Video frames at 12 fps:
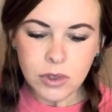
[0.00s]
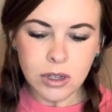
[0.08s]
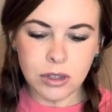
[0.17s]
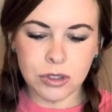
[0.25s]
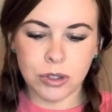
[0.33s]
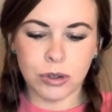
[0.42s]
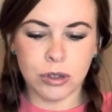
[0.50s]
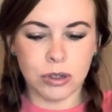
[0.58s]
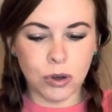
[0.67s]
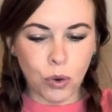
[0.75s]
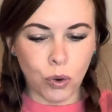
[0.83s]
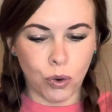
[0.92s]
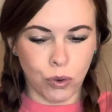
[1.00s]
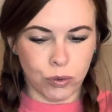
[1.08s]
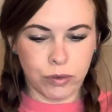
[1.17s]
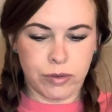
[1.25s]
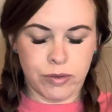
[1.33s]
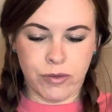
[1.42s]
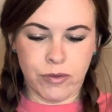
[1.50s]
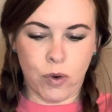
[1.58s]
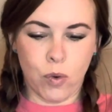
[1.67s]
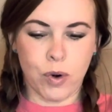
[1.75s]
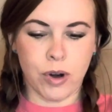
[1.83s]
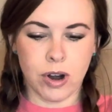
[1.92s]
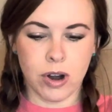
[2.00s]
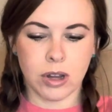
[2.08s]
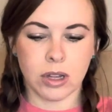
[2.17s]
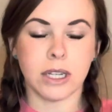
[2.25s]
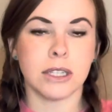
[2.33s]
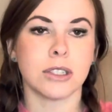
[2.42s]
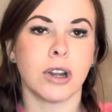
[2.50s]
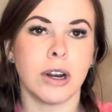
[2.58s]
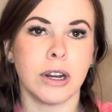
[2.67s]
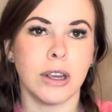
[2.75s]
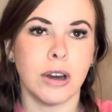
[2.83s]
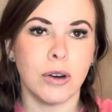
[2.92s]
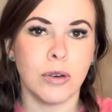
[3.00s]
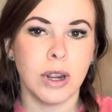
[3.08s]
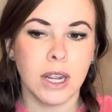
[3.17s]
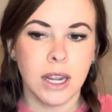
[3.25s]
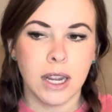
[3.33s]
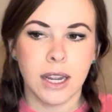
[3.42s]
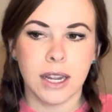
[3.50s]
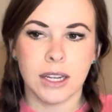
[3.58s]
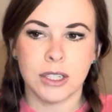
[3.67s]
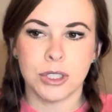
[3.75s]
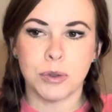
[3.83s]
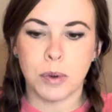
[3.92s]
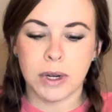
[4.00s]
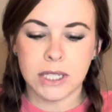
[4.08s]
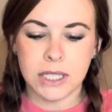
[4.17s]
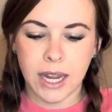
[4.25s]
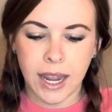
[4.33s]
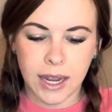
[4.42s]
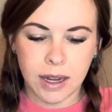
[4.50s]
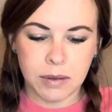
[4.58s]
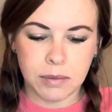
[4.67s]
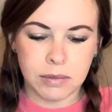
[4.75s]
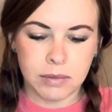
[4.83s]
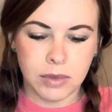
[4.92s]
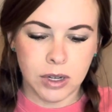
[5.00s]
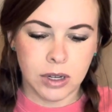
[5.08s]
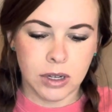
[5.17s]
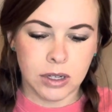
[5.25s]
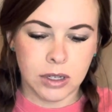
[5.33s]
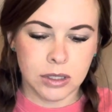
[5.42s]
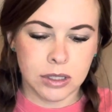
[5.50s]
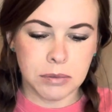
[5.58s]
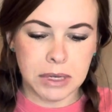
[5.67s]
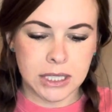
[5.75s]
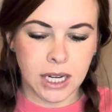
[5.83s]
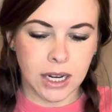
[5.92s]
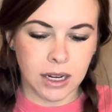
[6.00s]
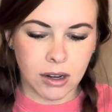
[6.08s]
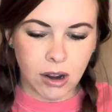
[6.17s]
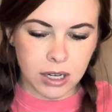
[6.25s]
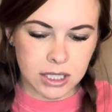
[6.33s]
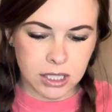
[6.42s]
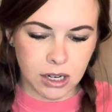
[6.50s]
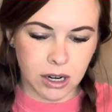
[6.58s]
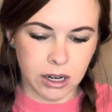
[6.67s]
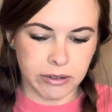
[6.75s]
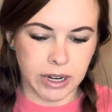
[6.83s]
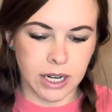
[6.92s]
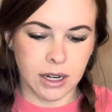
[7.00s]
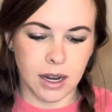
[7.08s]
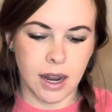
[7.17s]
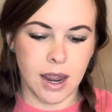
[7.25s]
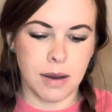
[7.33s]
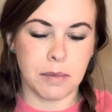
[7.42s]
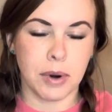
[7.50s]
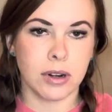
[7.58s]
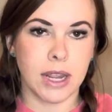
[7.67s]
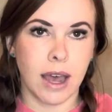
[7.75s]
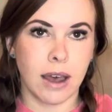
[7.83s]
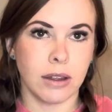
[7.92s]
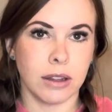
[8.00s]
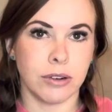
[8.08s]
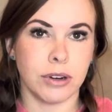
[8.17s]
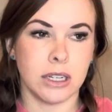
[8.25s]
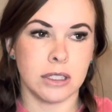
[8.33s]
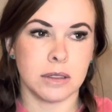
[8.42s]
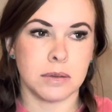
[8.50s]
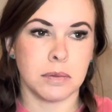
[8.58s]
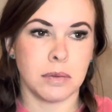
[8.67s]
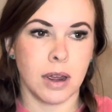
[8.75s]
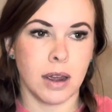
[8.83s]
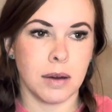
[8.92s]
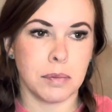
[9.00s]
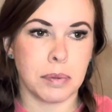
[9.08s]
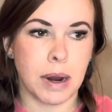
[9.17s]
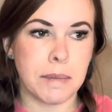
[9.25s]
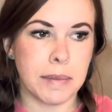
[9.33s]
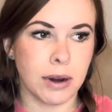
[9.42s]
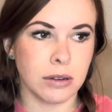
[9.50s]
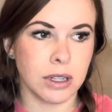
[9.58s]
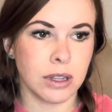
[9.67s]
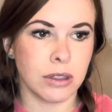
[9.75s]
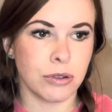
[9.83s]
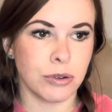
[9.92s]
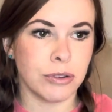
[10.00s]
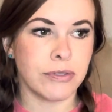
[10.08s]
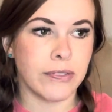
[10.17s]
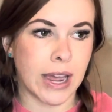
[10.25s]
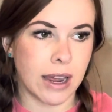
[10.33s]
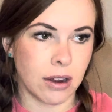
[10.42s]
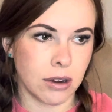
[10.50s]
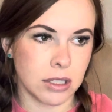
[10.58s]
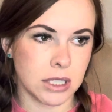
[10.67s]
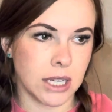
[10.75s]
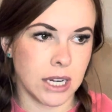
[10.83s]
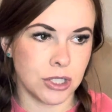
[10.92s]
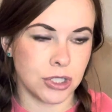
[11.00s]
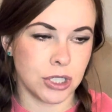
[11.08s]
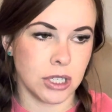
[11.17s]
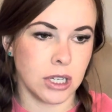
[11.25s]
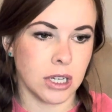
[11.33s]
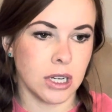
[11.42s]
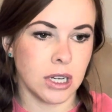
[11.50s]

So your goal for LISS cardio is you want to aim to maintain a constant heart rate and burn calories primarily through fat oxidation.